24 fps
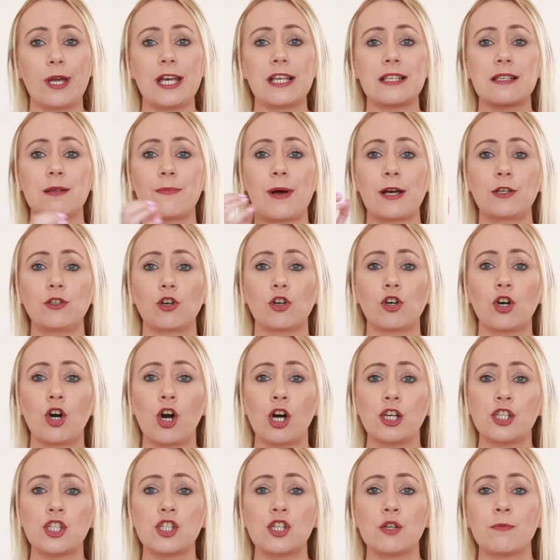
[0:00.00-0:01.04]
It's about your
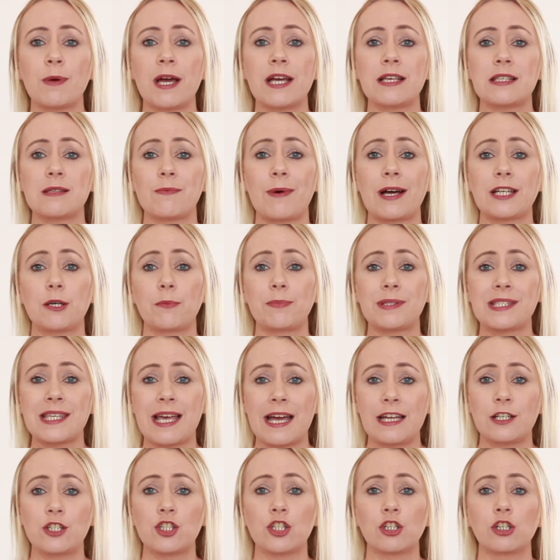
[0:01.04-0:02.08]
customer, it's about your
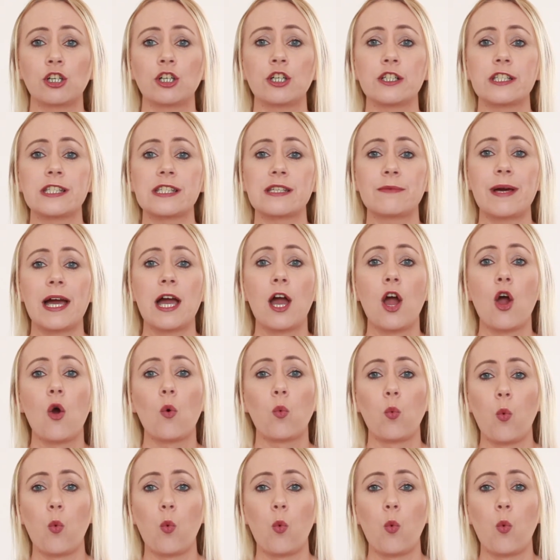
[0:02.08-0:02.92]
potential customer,